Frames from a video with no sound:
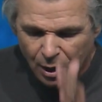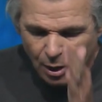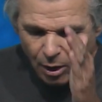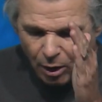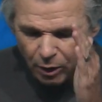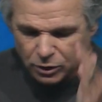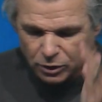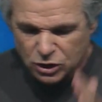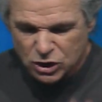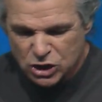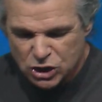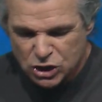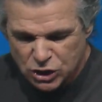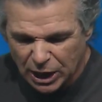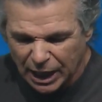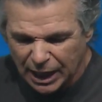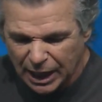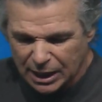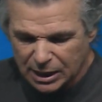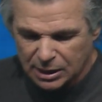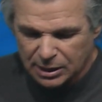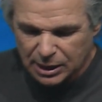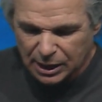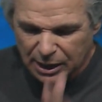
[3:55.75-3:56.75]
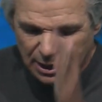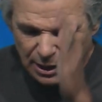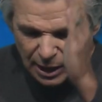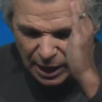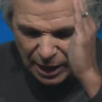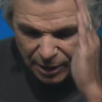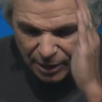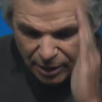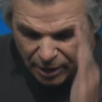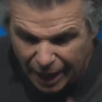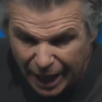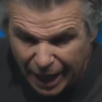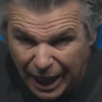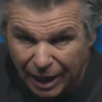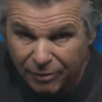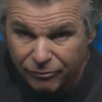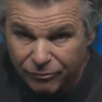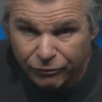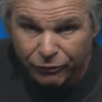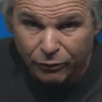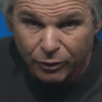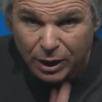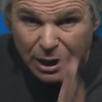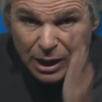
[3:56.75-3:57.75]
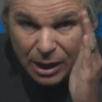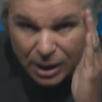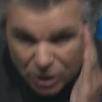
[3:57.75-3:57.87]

are standing in every